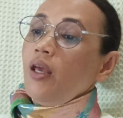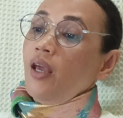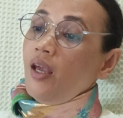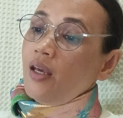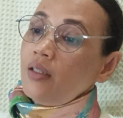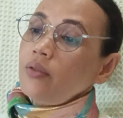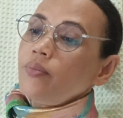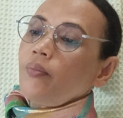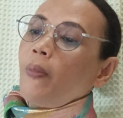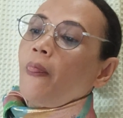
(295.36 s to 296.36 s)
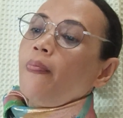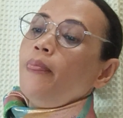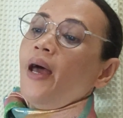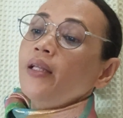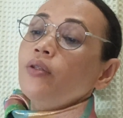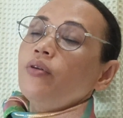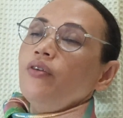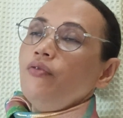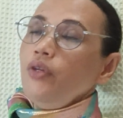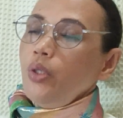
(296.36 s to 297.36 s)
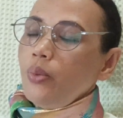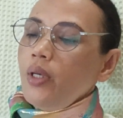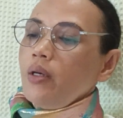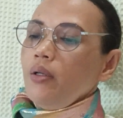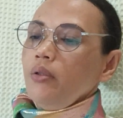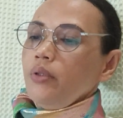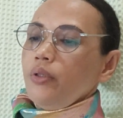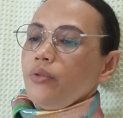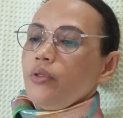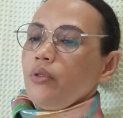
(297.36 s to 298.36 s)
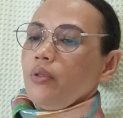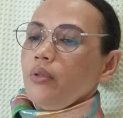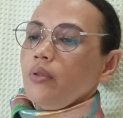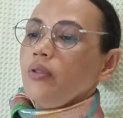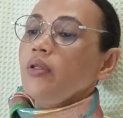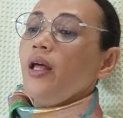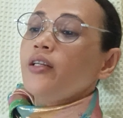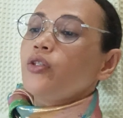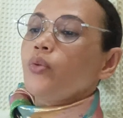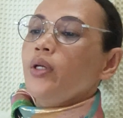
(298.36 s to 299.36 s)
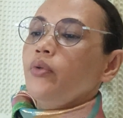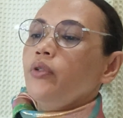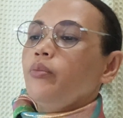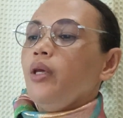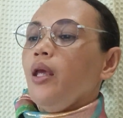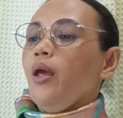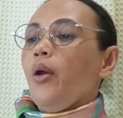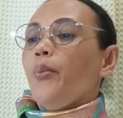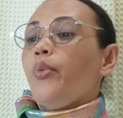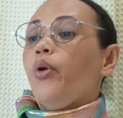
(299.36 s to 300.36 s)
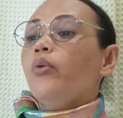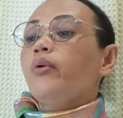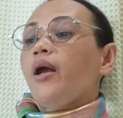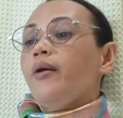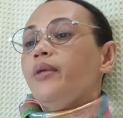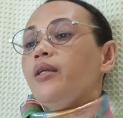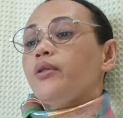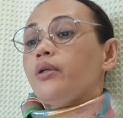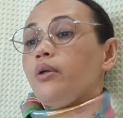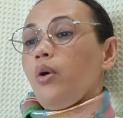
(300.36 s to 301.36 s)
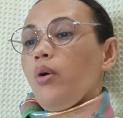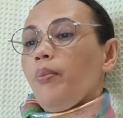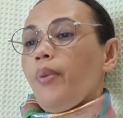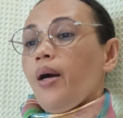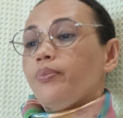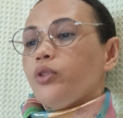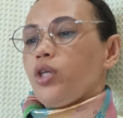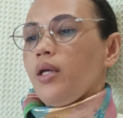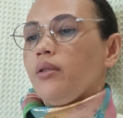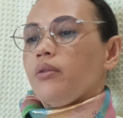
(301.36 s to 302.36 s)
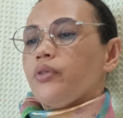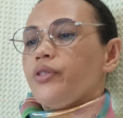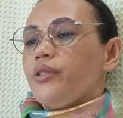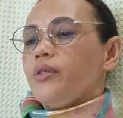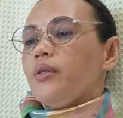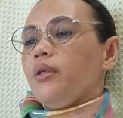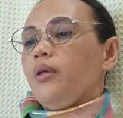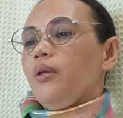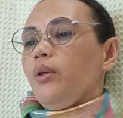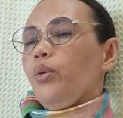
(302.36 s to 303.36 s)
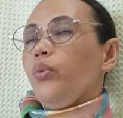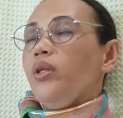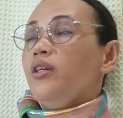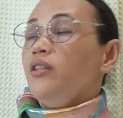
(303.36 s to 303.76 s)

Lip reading: and not reviewing alerts. The last one would be programming the wrong pump channels. With the